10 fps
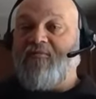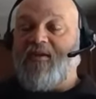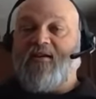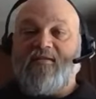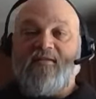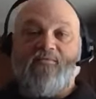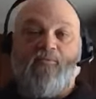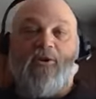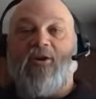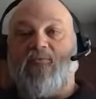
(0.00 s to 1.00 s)
because
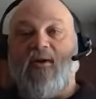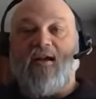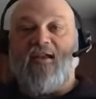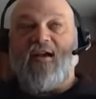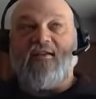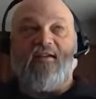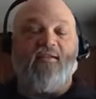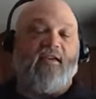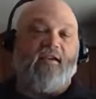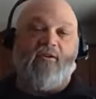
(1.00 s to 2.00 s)
we're going to recognize
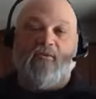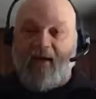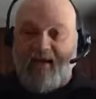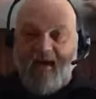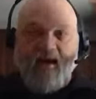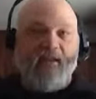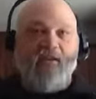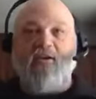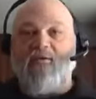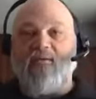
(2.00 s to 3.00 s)
it like, oh my God, you
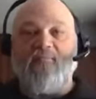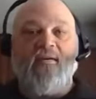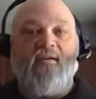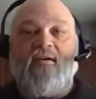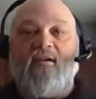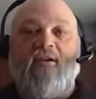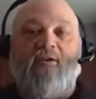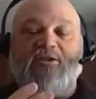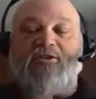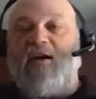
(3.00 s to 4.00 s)
know, I'm, you know,
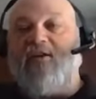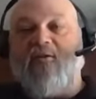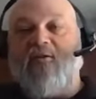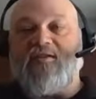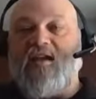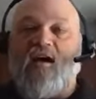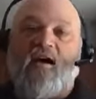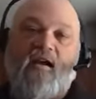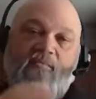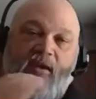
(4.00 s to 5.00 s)
I train all this
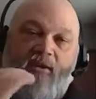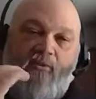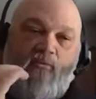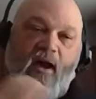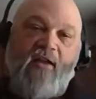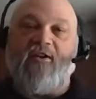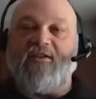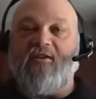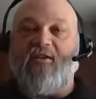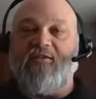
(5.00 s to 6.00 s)
time, you know, why do I
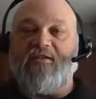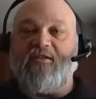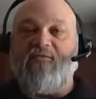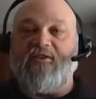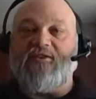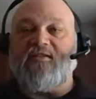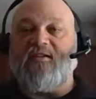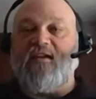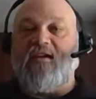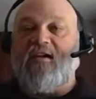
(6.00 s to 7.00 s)
still have this
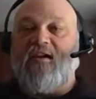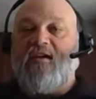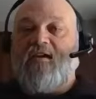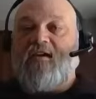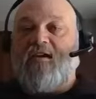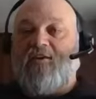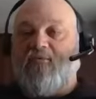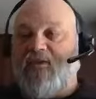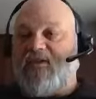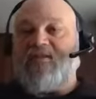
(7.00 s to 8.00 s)
deficiency? You
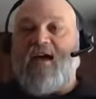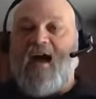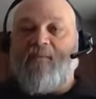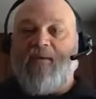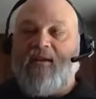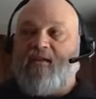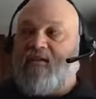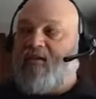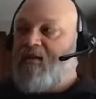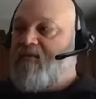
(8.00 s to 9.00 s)
know, this
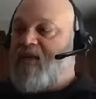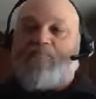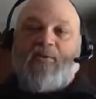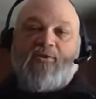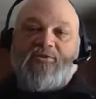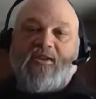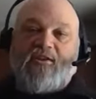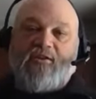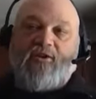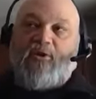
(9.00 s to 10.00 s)
happened, that
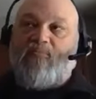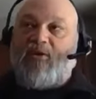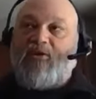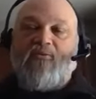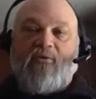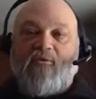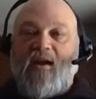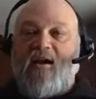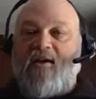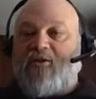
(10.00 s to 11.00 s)
person could have maneuvered
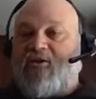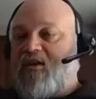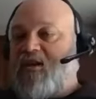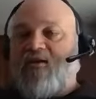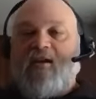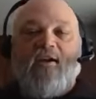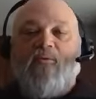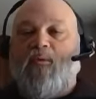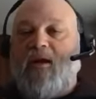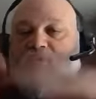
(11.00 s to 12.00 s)
around. It could, you know,
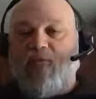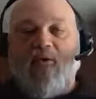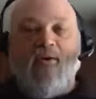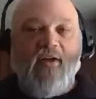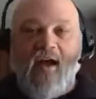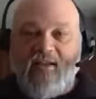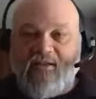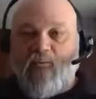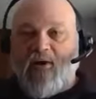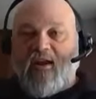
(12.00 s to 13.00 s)
we throw all kinds
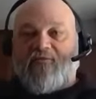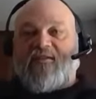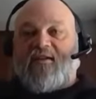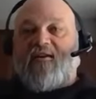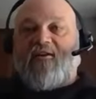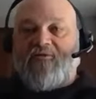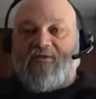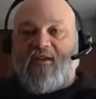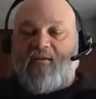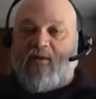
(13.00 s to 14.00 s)
of what if
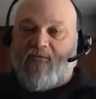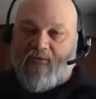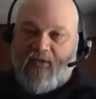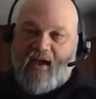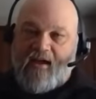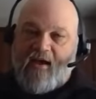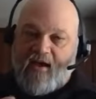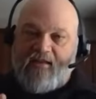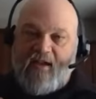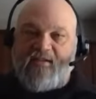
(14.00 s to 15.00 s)
scenarios in there, but for that
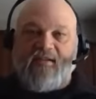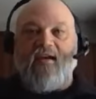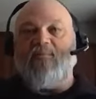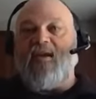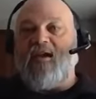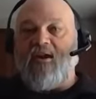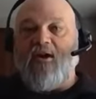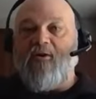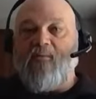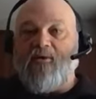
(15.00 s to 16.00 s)
context, oh. that beginning
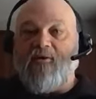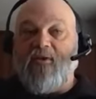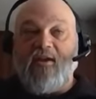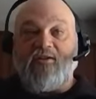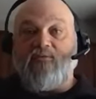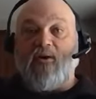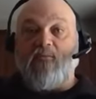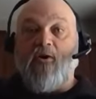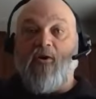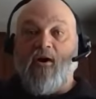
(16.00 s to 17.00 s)
homeowner, they just want
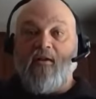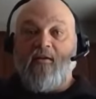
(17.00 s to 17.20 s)
them gone.